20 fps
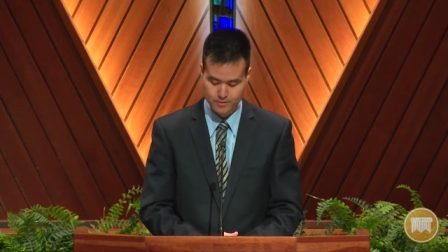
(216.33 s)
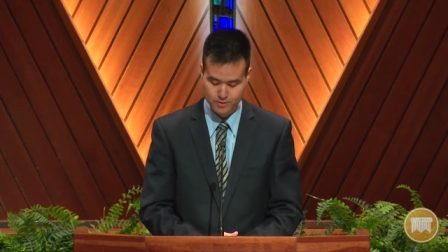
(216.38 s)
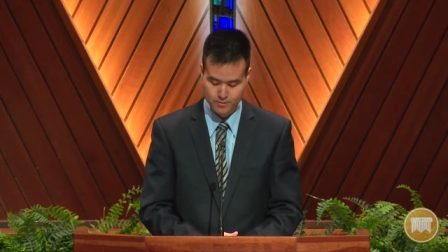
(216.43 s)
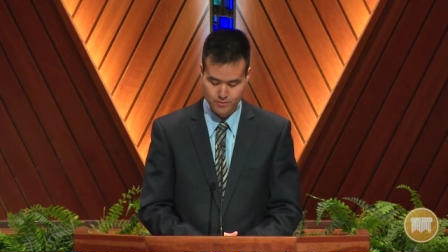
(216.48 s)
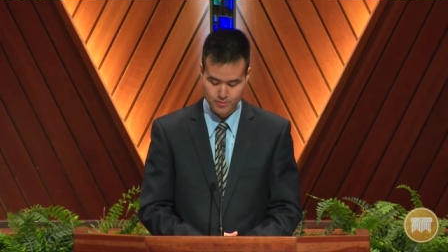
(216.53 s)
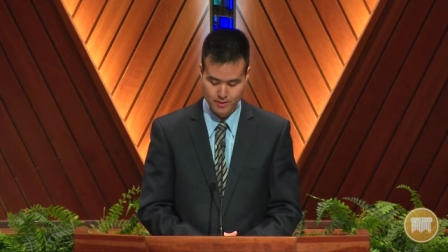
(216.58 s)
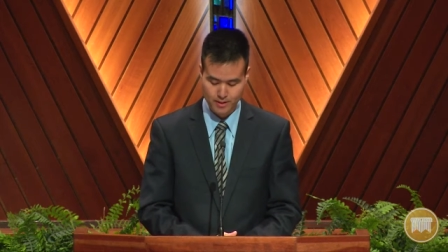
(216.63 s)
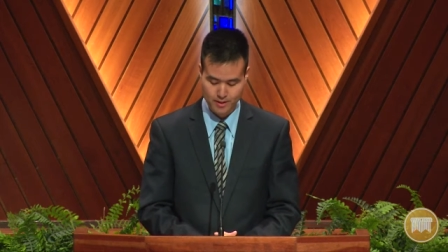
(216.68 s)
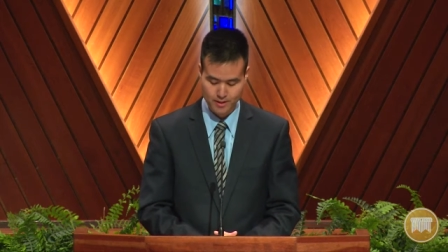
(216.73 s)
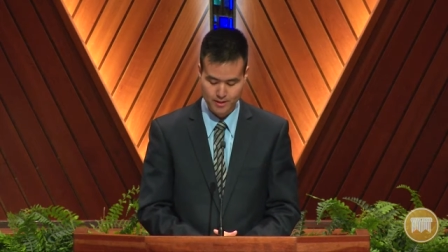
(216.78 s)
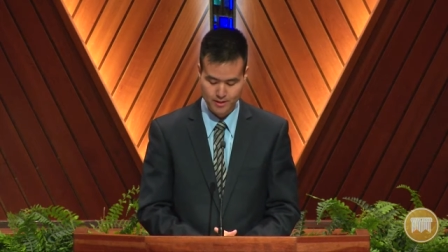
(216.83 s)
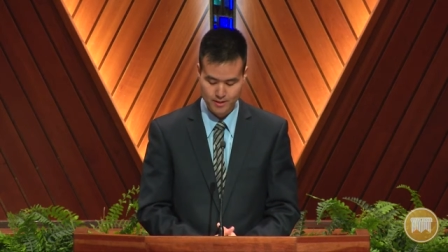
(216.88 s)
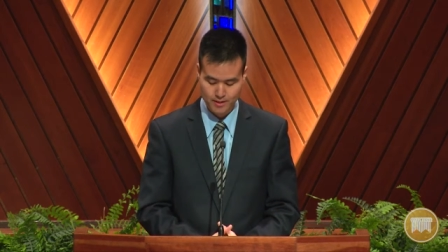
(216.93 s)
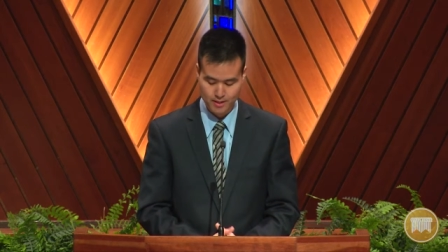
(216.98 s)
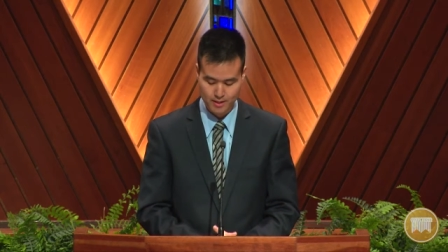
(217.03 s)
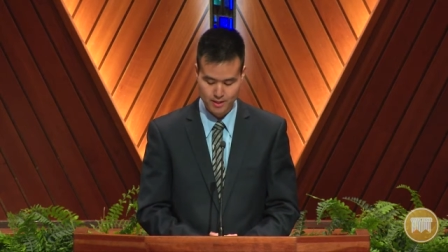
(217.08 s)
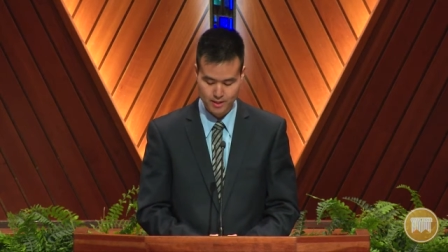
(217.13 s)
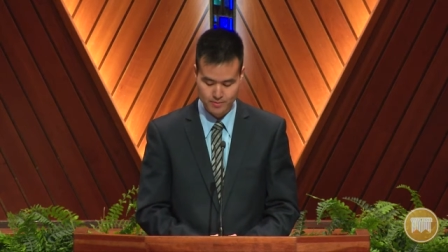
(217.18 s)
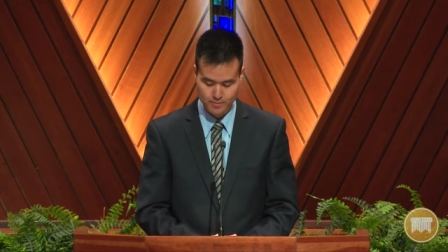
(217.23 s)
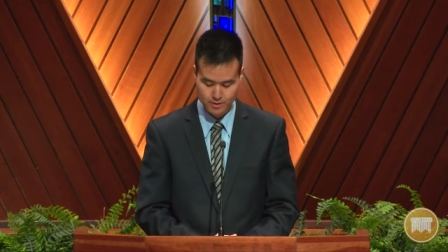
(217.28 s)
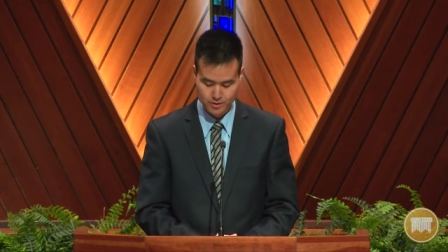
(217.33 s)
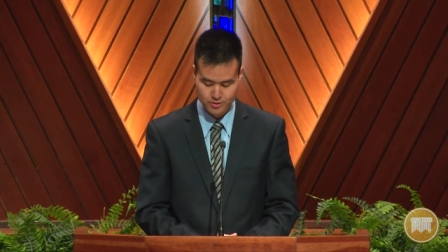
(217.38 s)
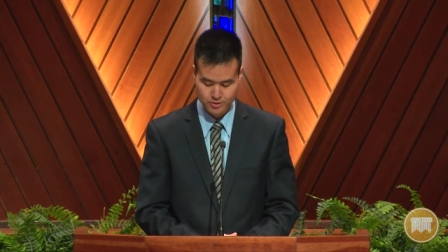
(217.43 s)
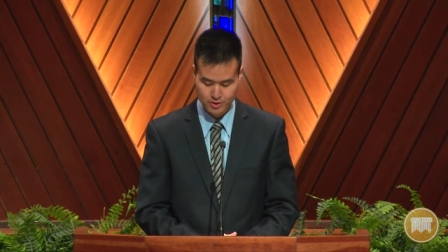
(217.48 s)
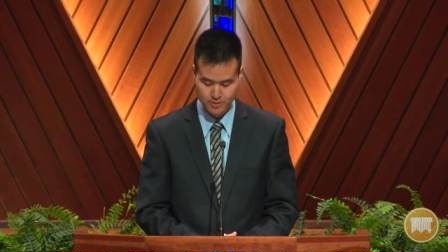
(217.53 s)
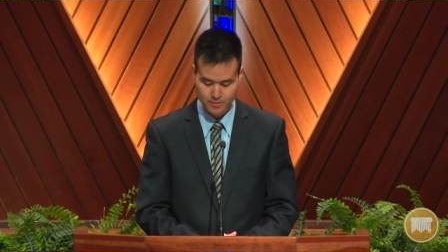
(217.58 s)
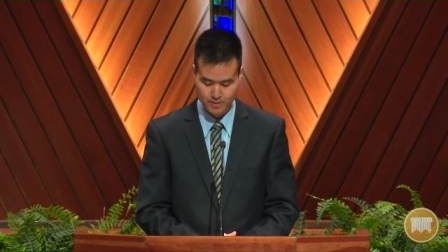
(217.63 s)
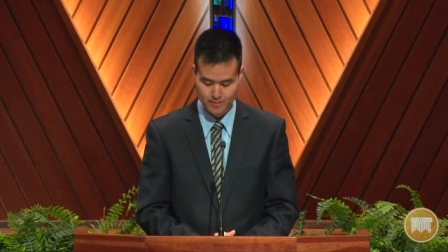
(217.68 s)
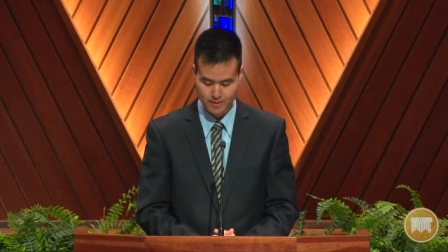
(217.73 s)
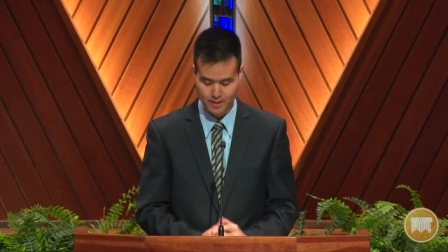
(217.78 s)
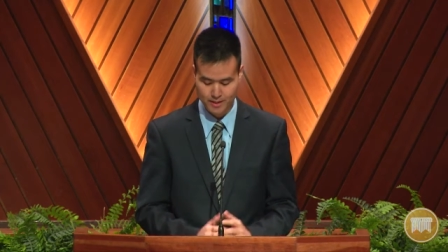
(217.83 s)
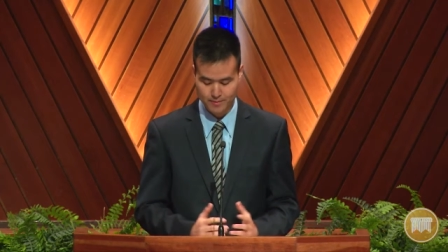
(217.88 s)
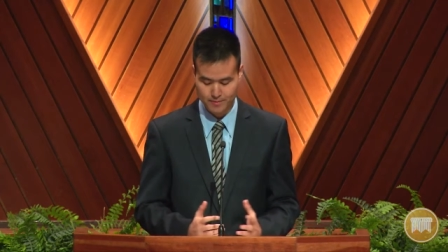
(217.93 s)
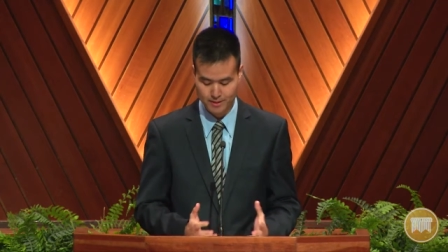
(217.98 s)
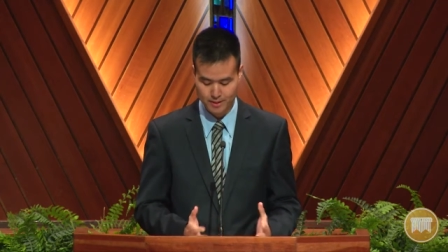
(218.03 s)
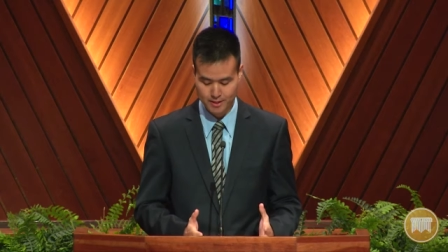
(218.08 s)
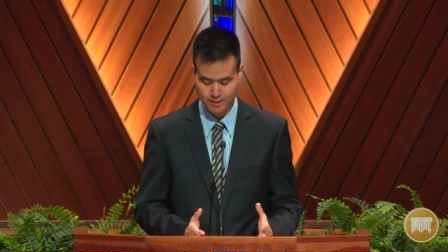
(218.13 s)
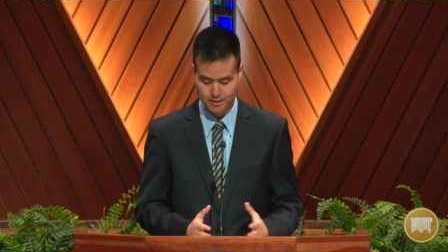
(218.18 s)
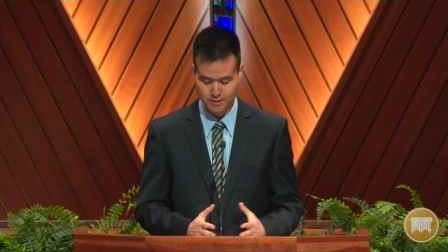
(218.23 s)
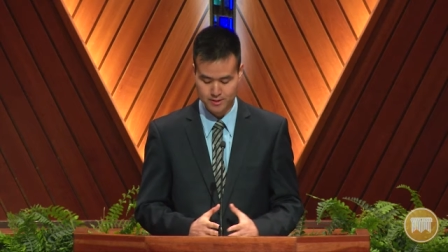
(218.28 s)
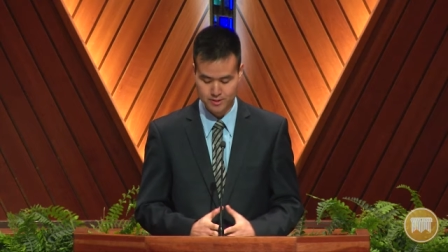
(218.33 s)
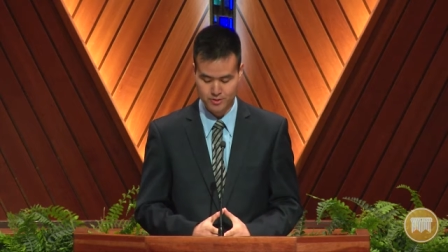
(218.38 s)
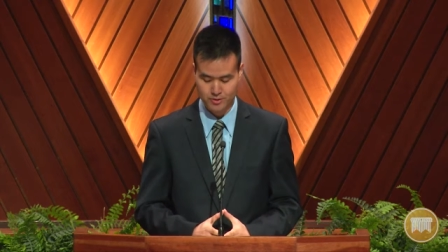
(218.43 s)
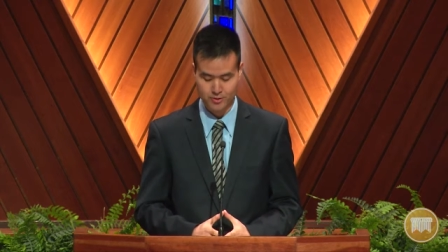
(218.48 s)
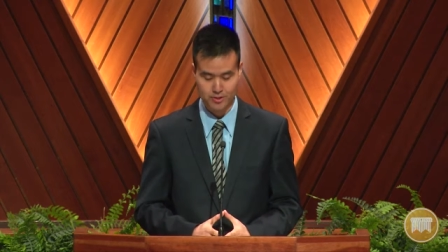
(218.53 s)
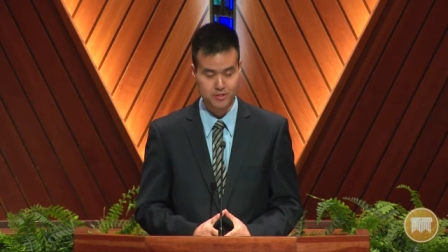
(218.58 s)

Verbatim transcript: to be in the ministry, but my immediate concern